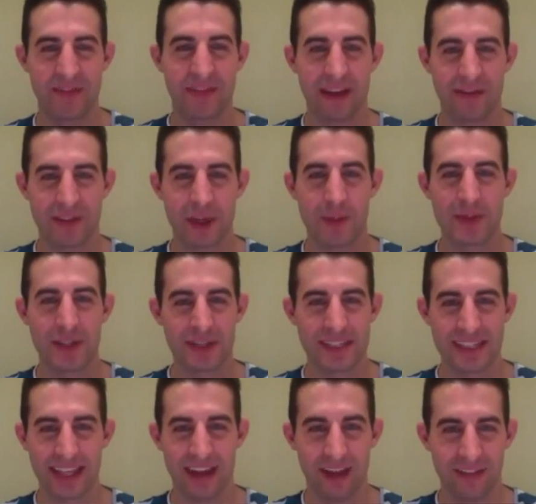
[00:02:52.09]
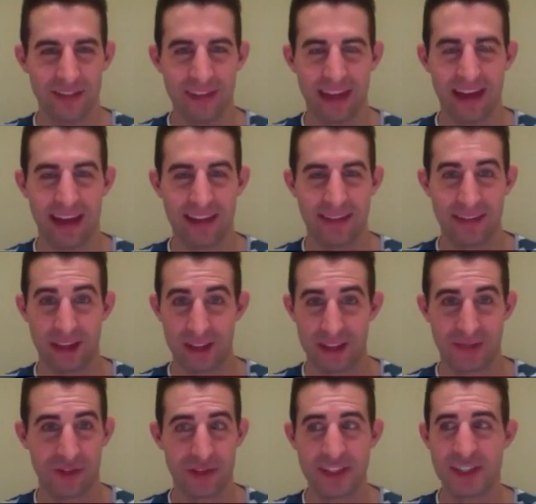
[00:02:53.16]
tubes yourself, those
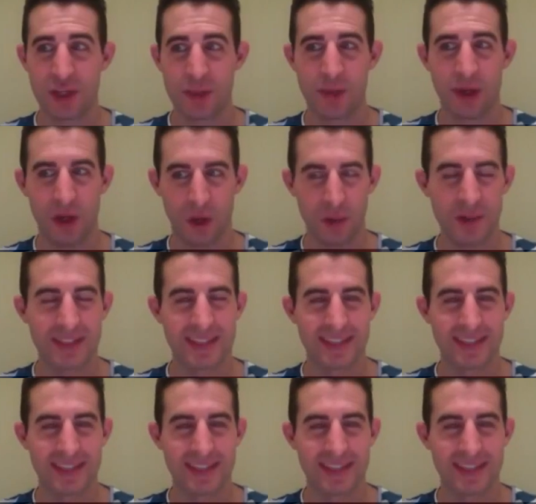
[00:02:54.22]
first 2 posts.